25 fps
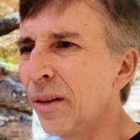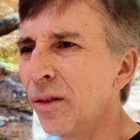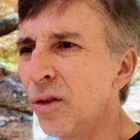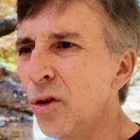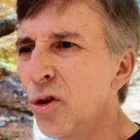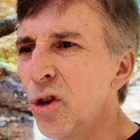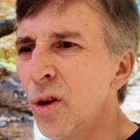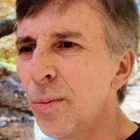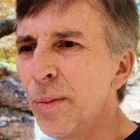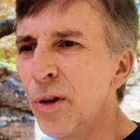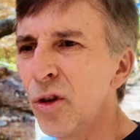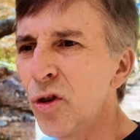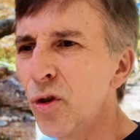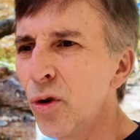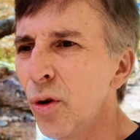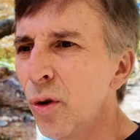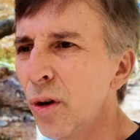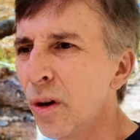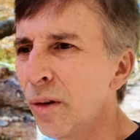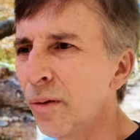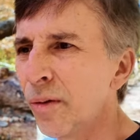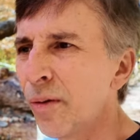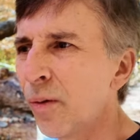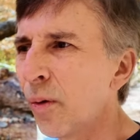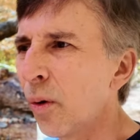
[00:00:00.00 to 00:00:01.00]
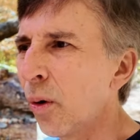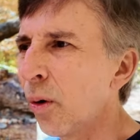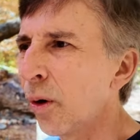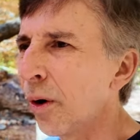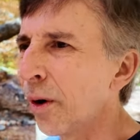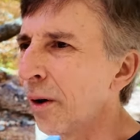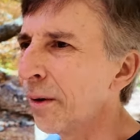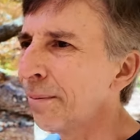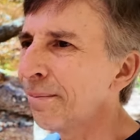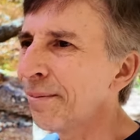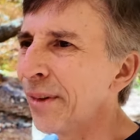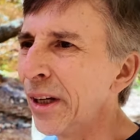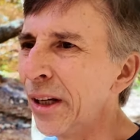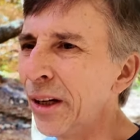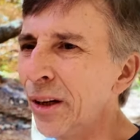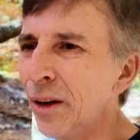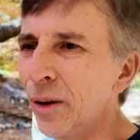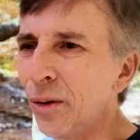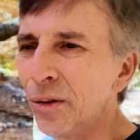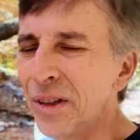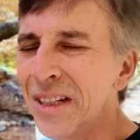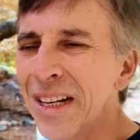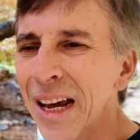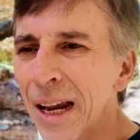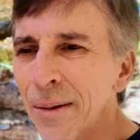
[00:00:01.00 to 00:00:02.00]
You should be shooting for,
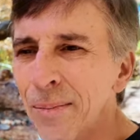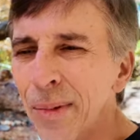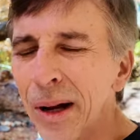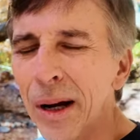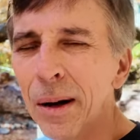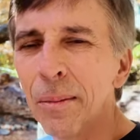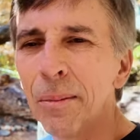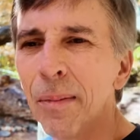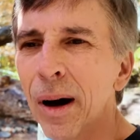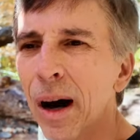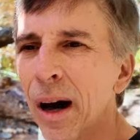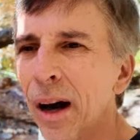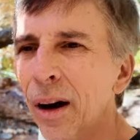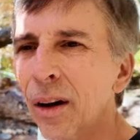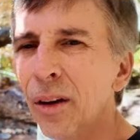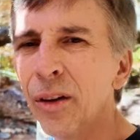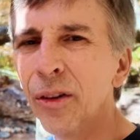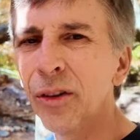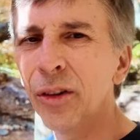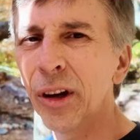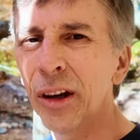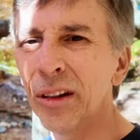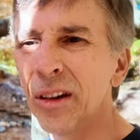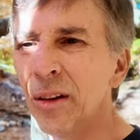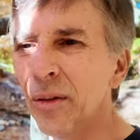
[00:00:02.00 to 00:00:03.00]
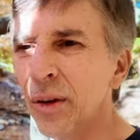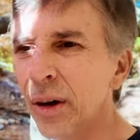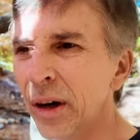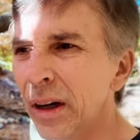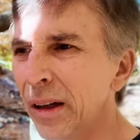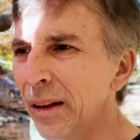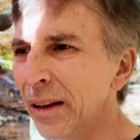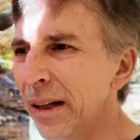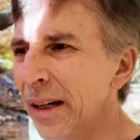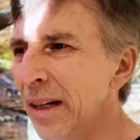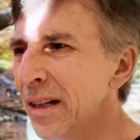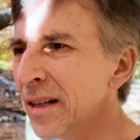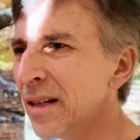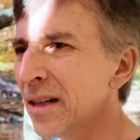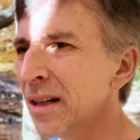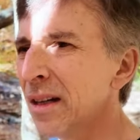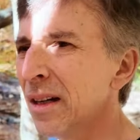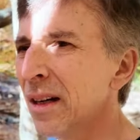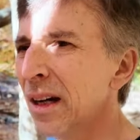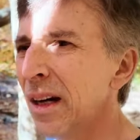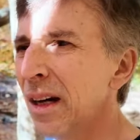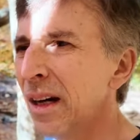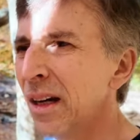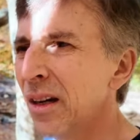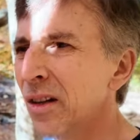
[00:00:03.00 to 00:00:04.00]
10-minute miles at the very
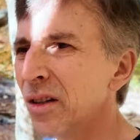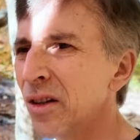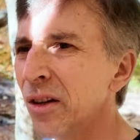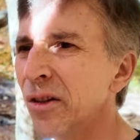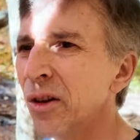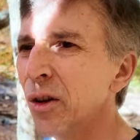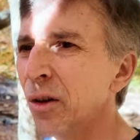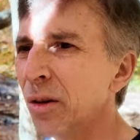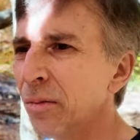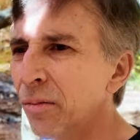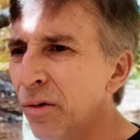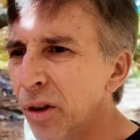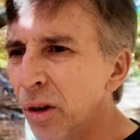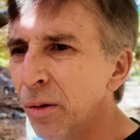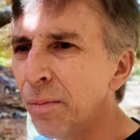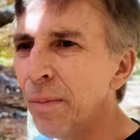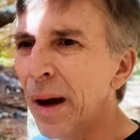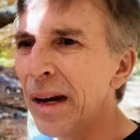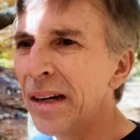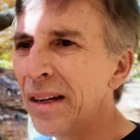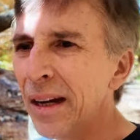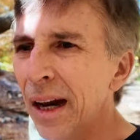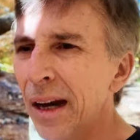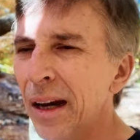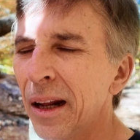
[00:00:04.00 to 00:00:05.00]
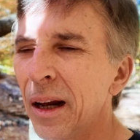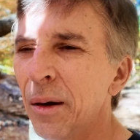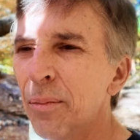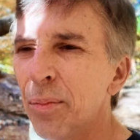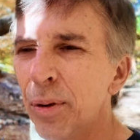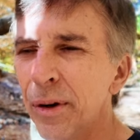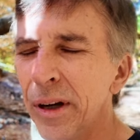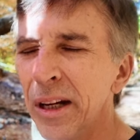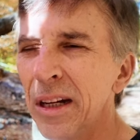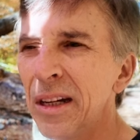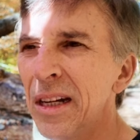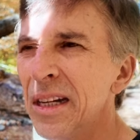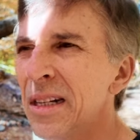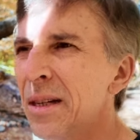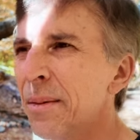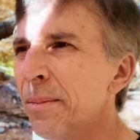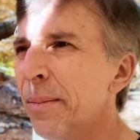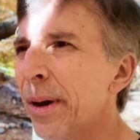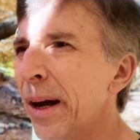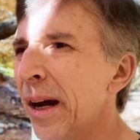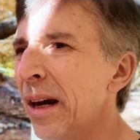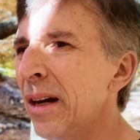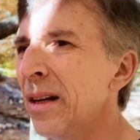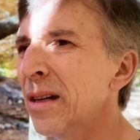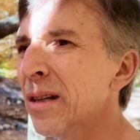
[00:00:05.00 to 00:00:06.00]
least, so that you're maintaining a pretty
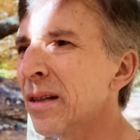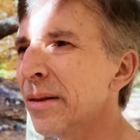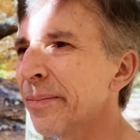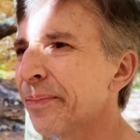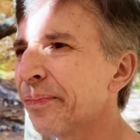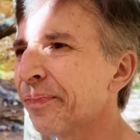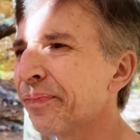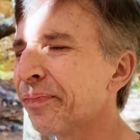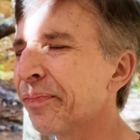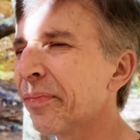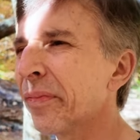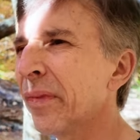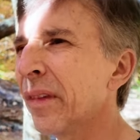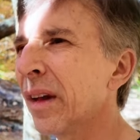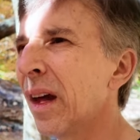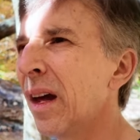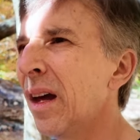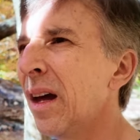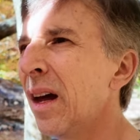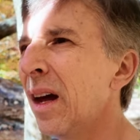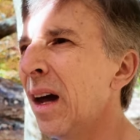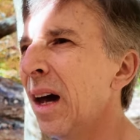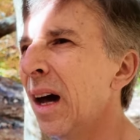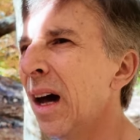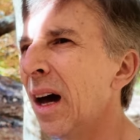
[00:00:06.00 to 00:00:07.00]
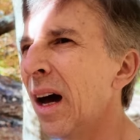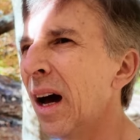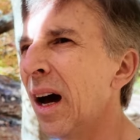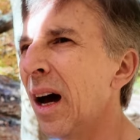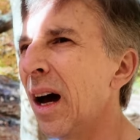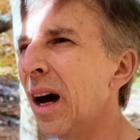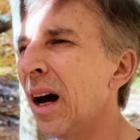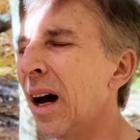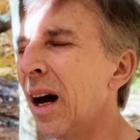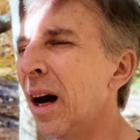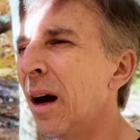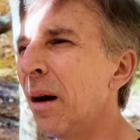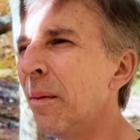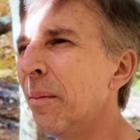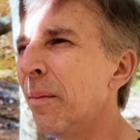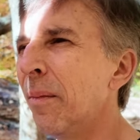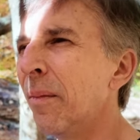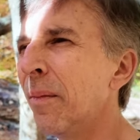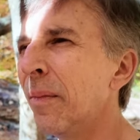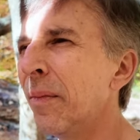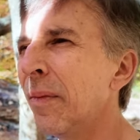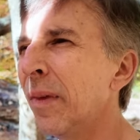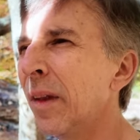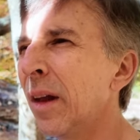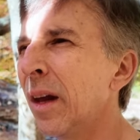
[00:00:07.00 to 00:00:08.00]
decent pace.
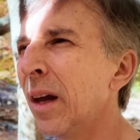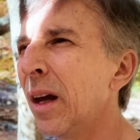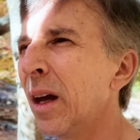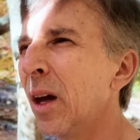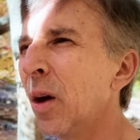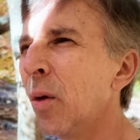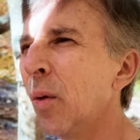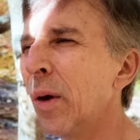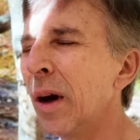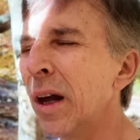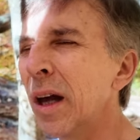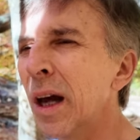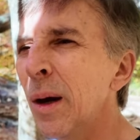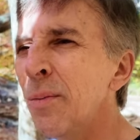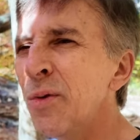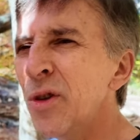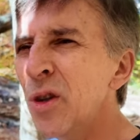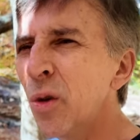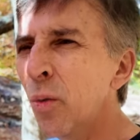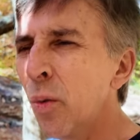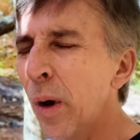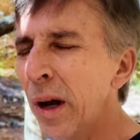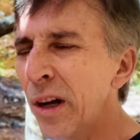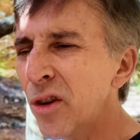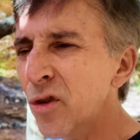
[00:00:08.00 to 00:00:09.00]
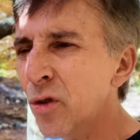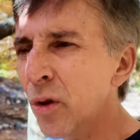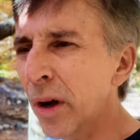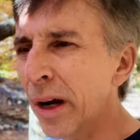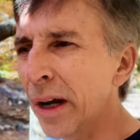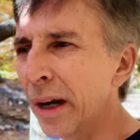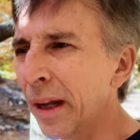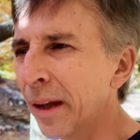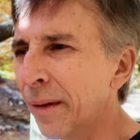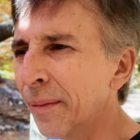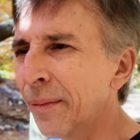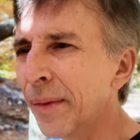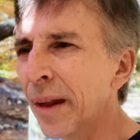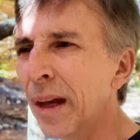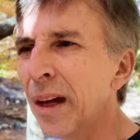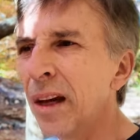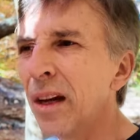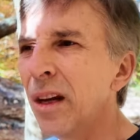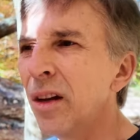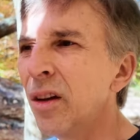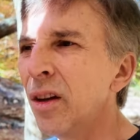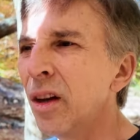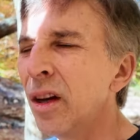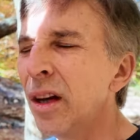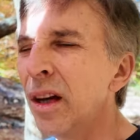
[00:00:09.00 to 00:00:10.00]
When it comes to weight training,
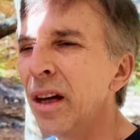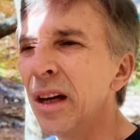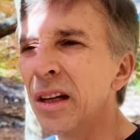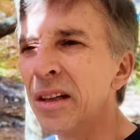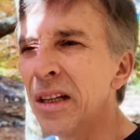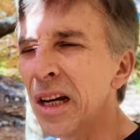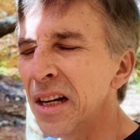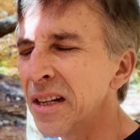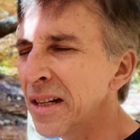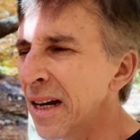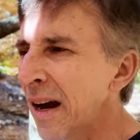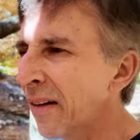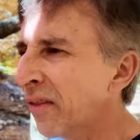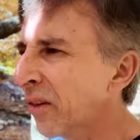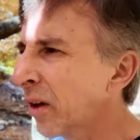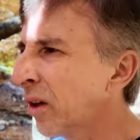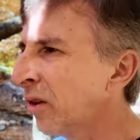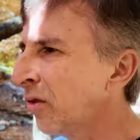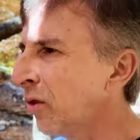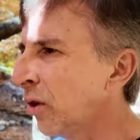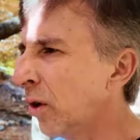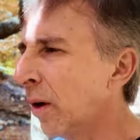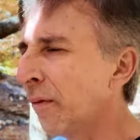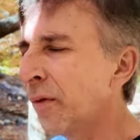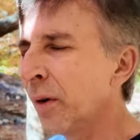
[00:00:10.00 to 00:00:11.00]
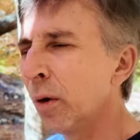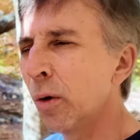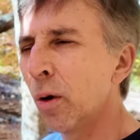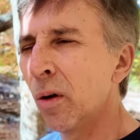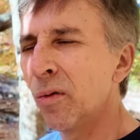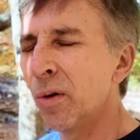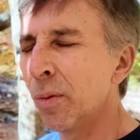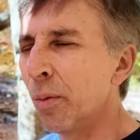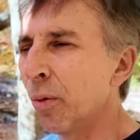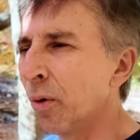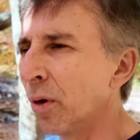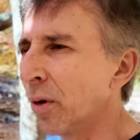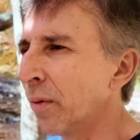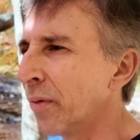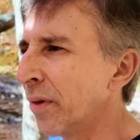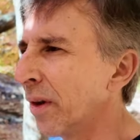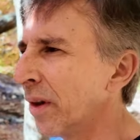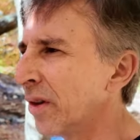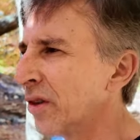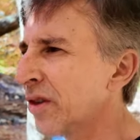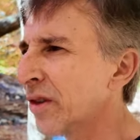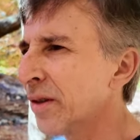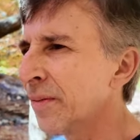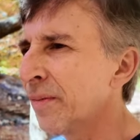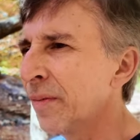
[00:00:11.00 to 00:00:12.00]
you don't have to go overboard with
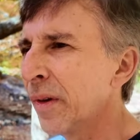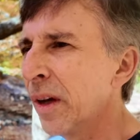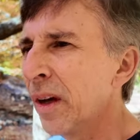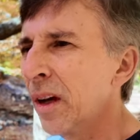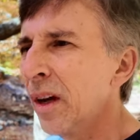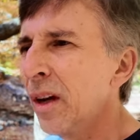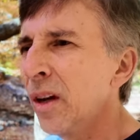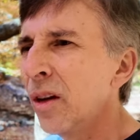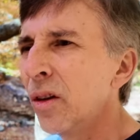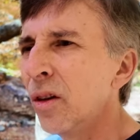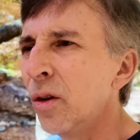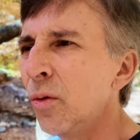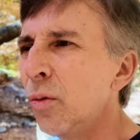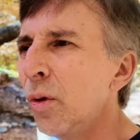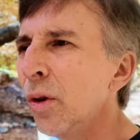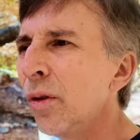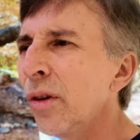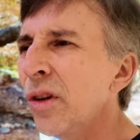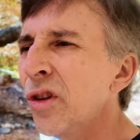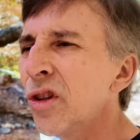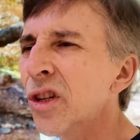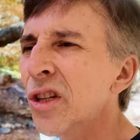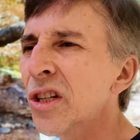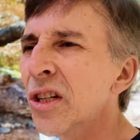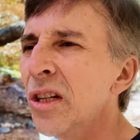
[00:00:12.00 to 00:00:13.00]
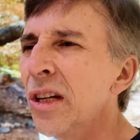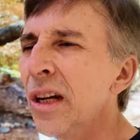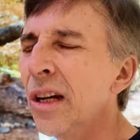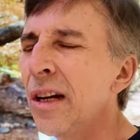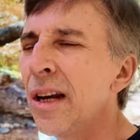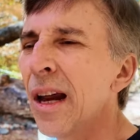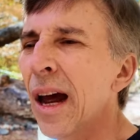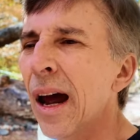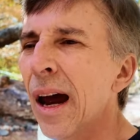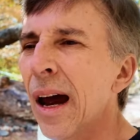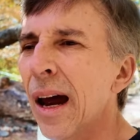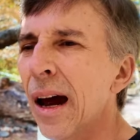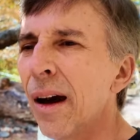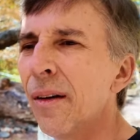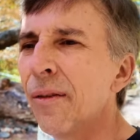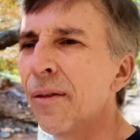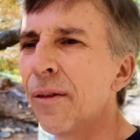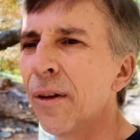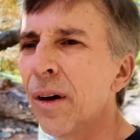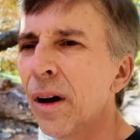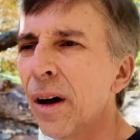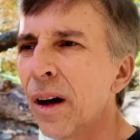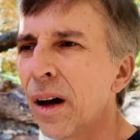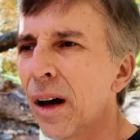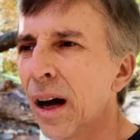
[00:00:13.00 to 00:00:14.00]
this. You really just need to
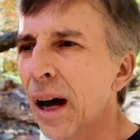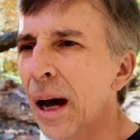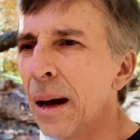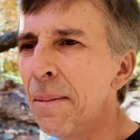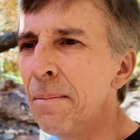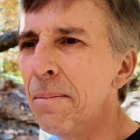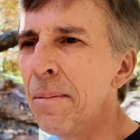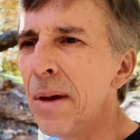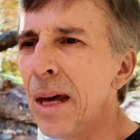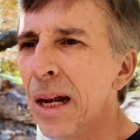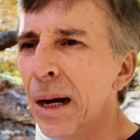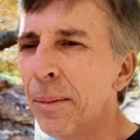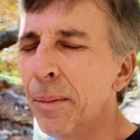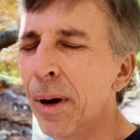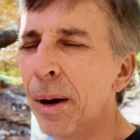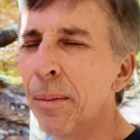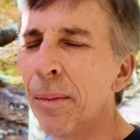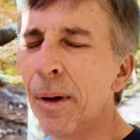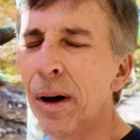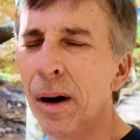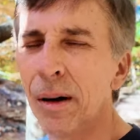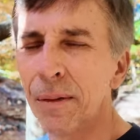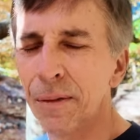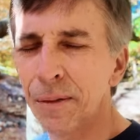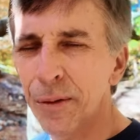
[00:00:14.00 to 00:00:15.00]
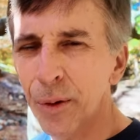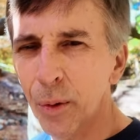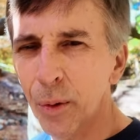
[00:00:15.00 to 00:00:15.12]
have a minimum of